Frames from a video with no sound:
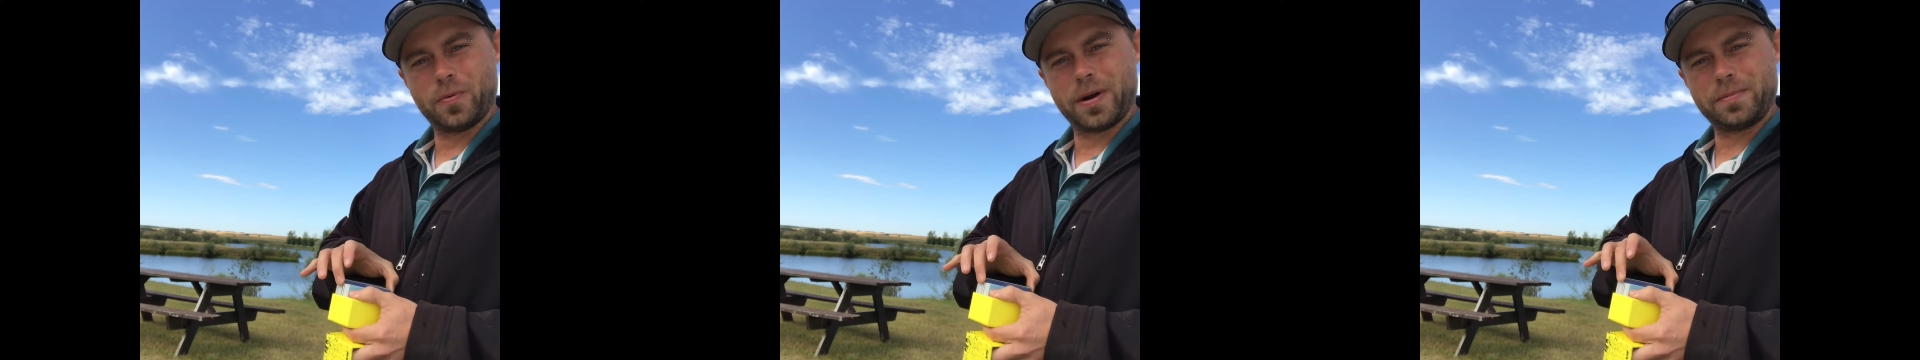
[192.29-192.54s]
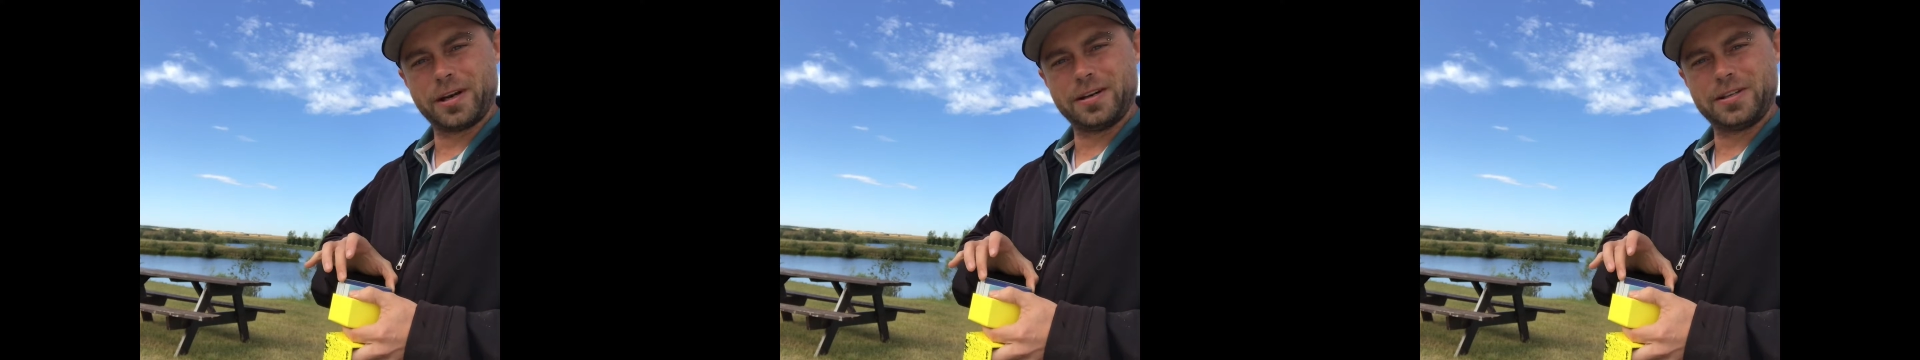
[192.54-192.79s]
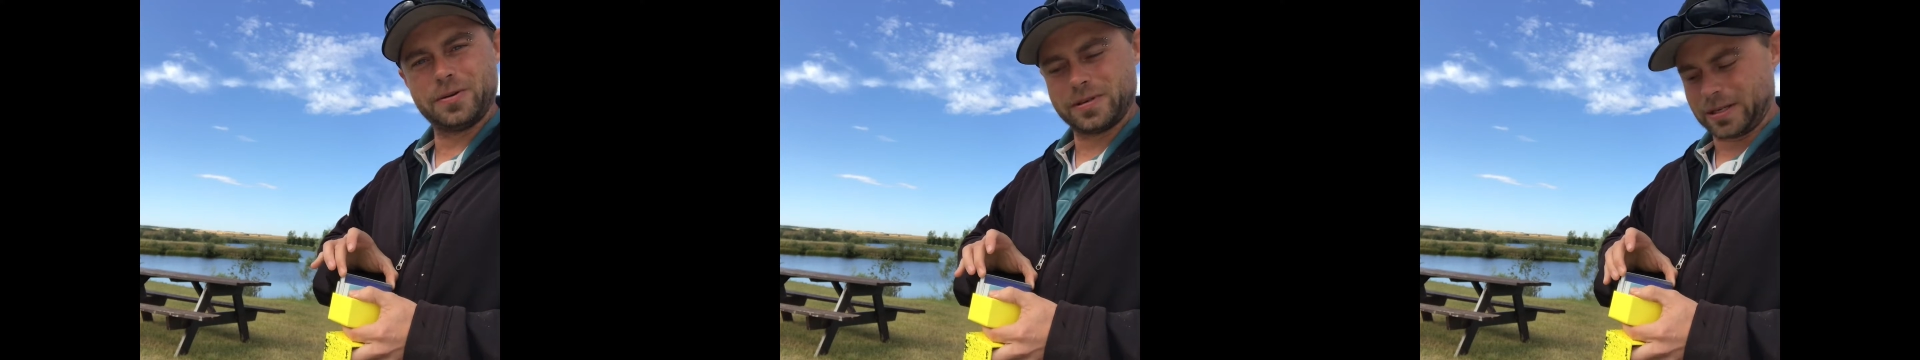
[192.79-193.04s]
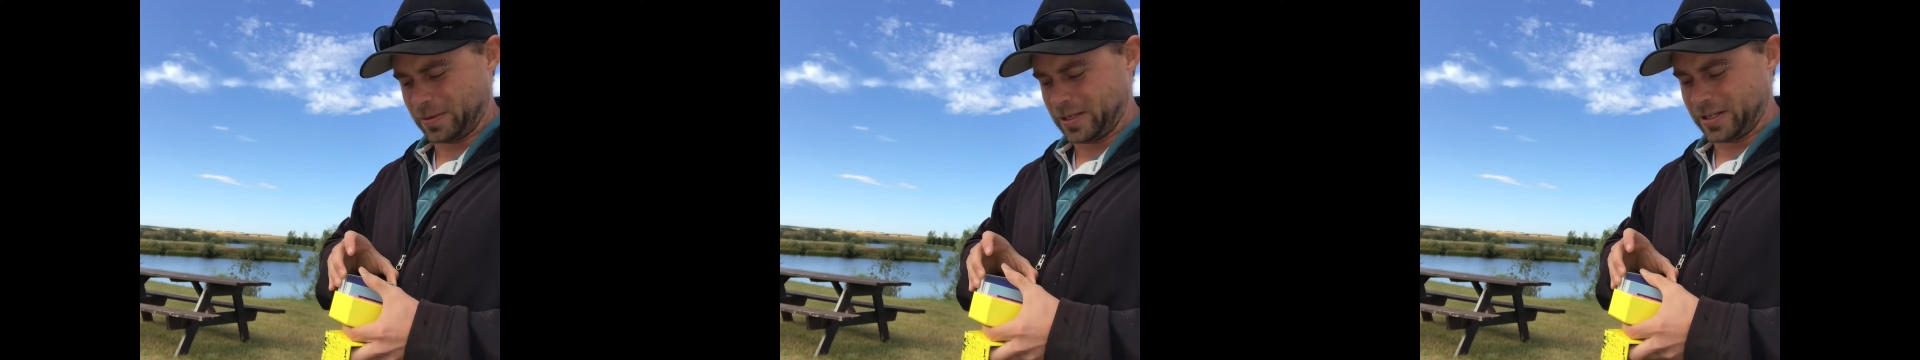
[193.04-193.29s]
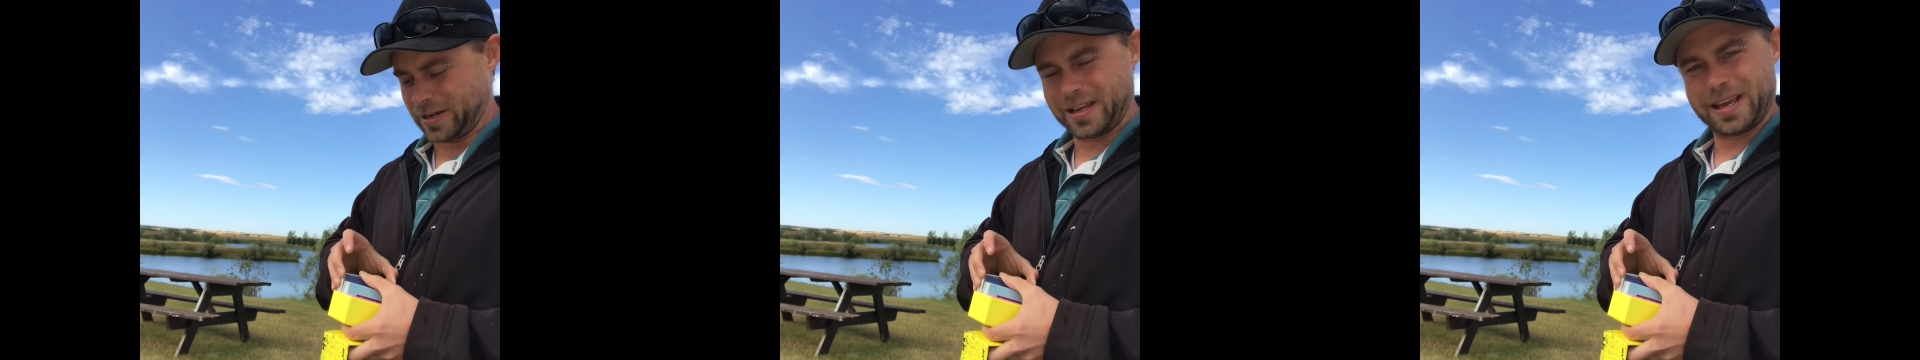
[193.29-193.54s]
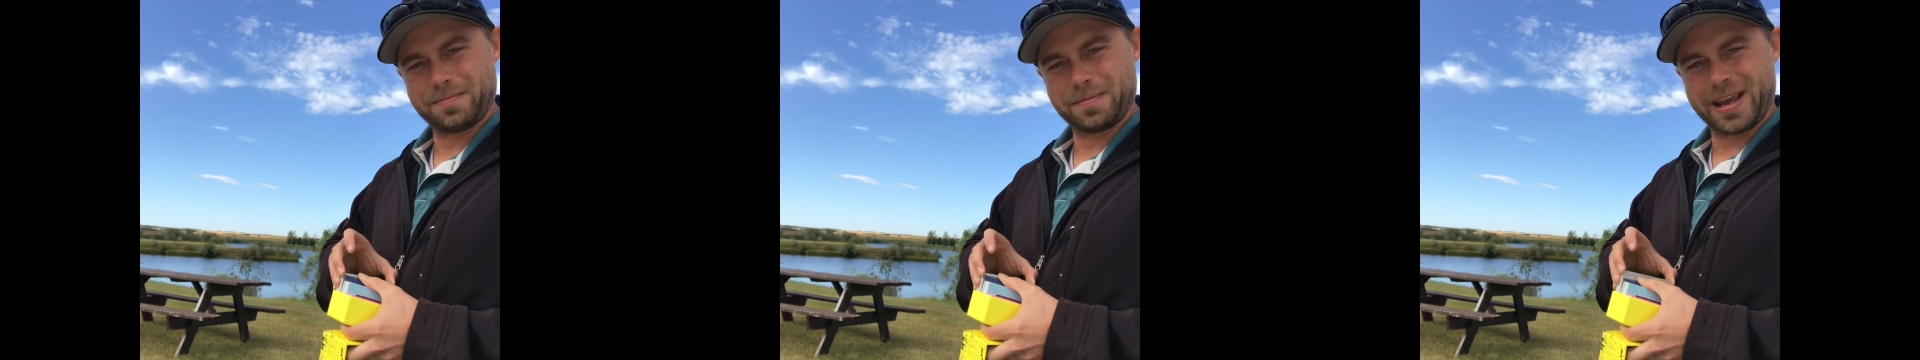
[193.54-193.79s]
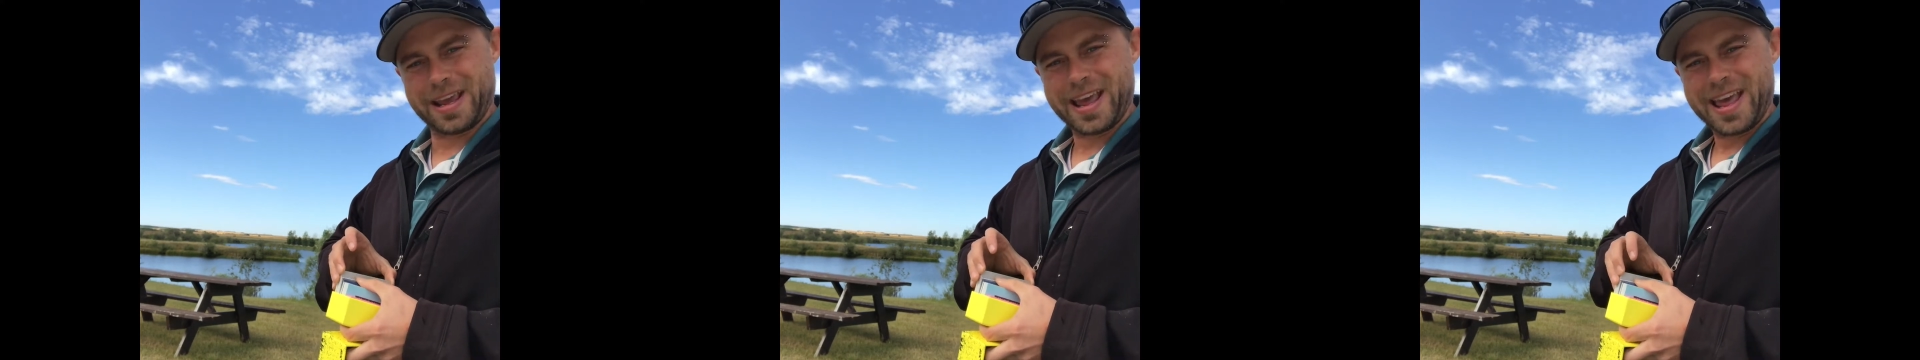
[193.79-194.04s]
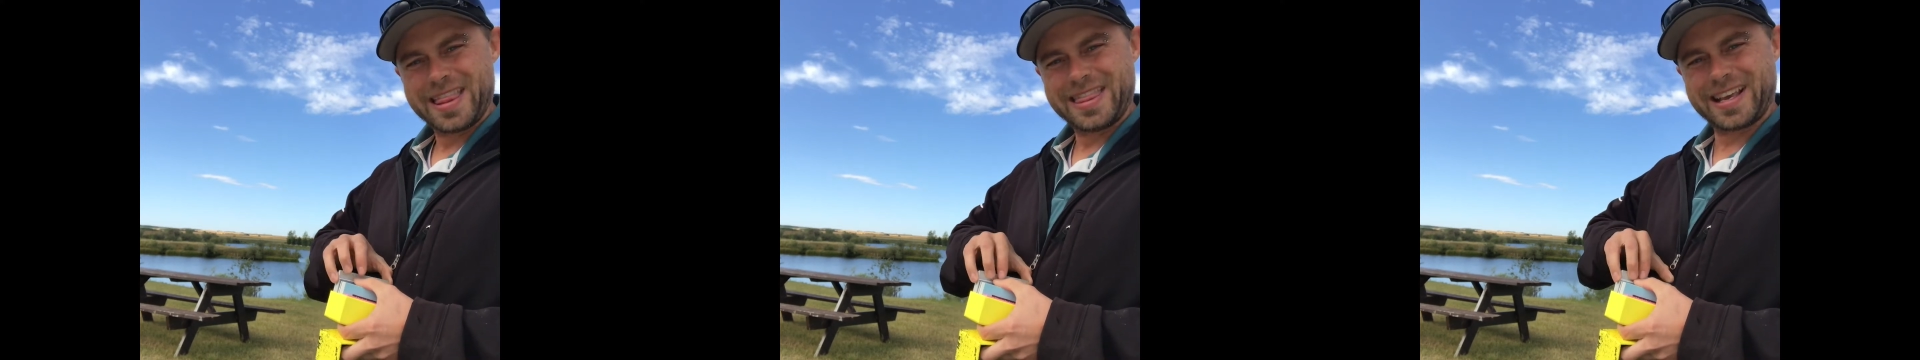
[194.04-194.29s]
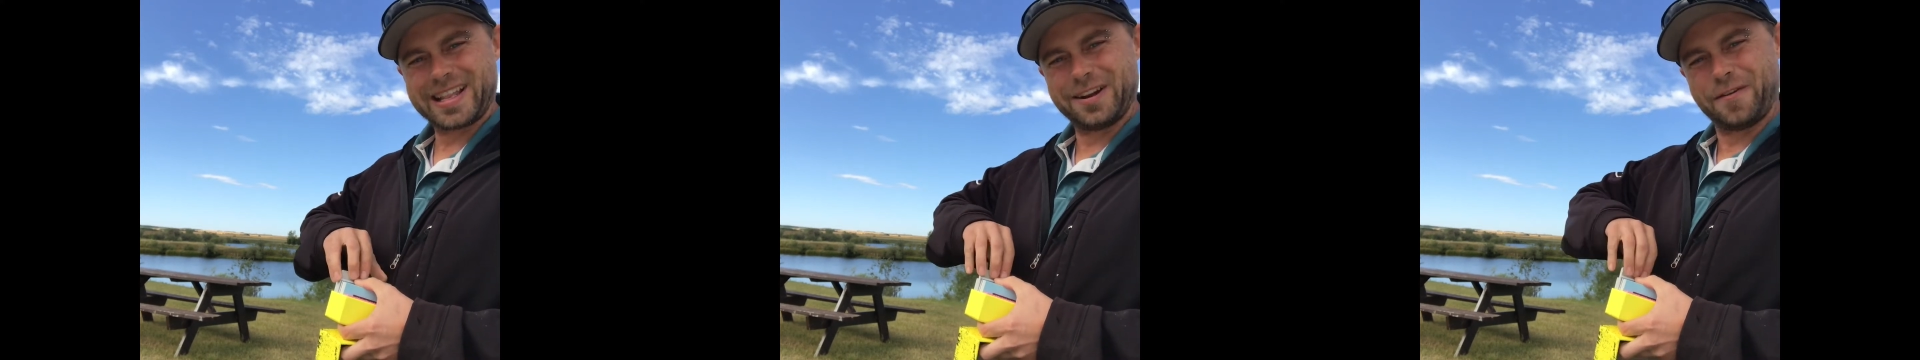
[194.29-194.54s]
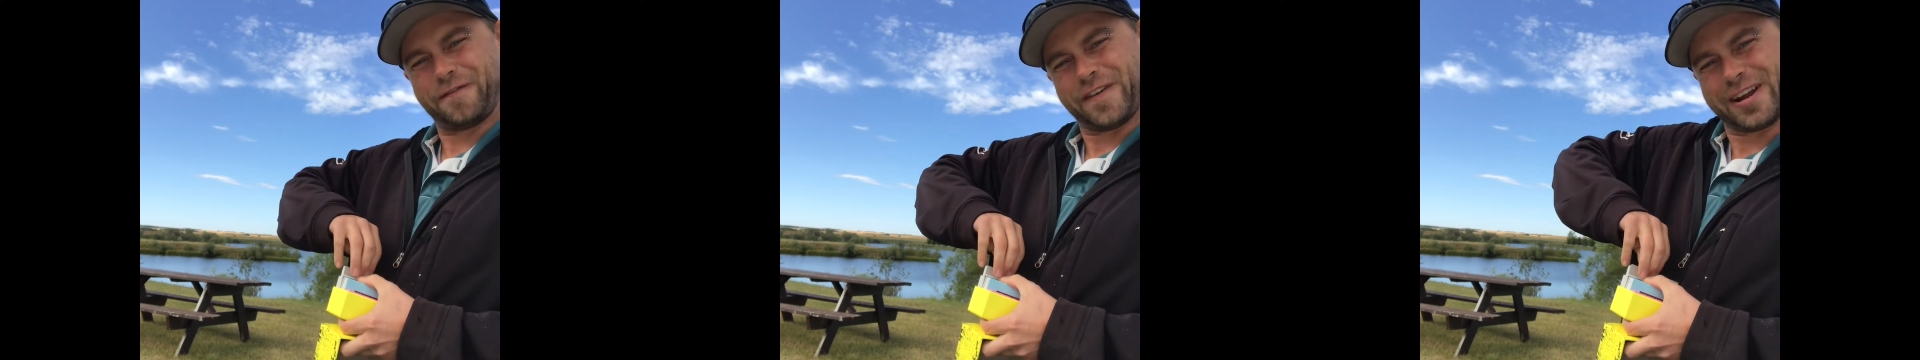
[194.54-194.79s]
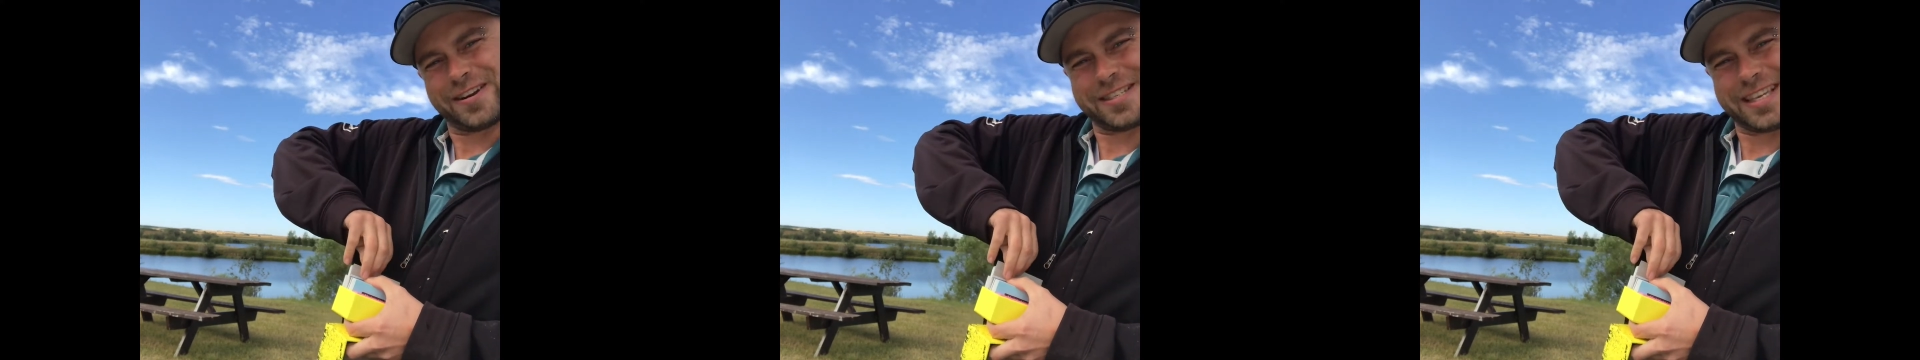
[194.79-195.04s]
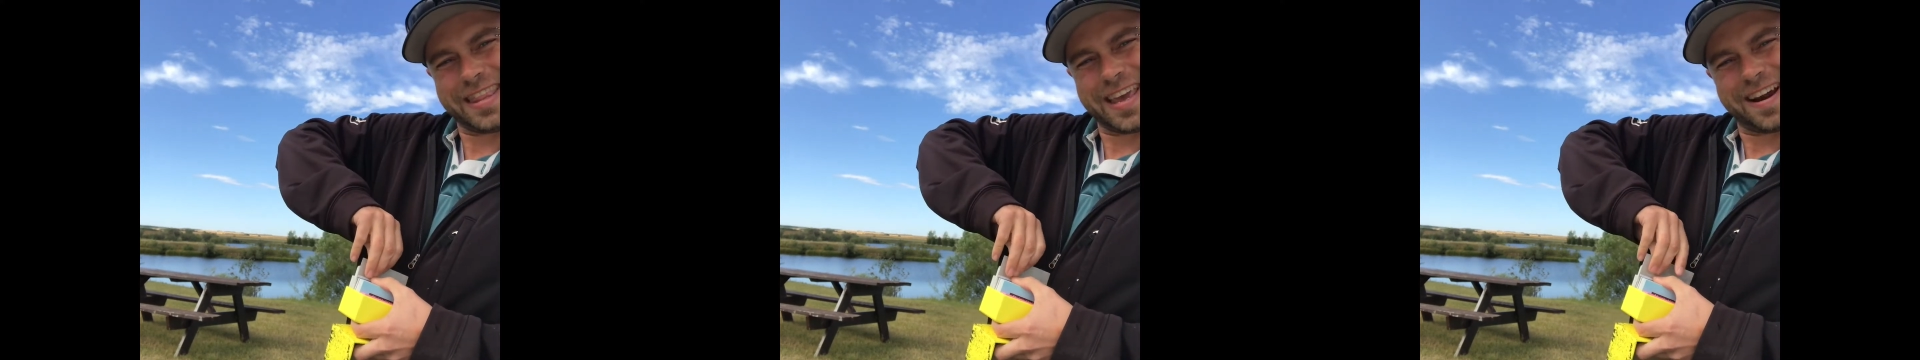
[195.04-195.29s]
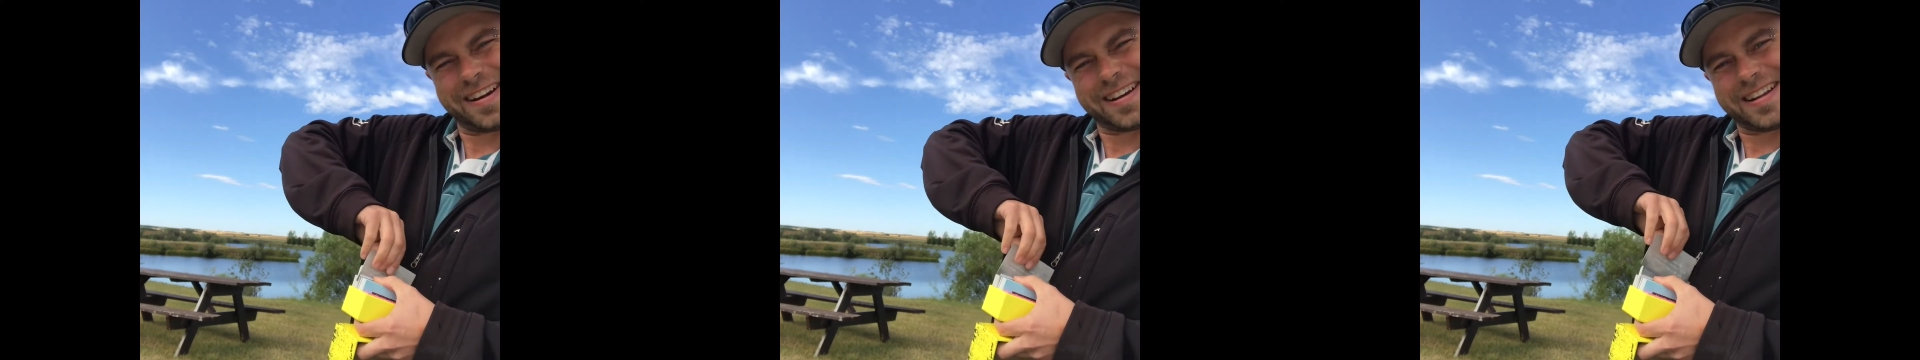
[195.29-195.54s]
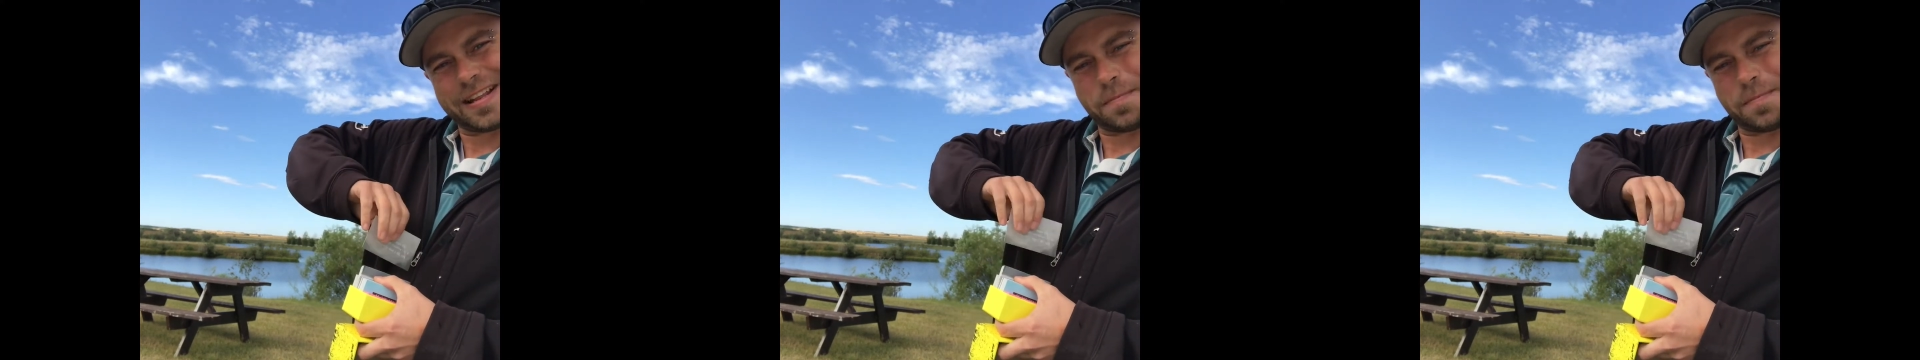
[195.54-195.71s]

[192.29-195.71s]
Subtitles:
And what I'm gonna do is I'm just gonna get my thick little fingers in there and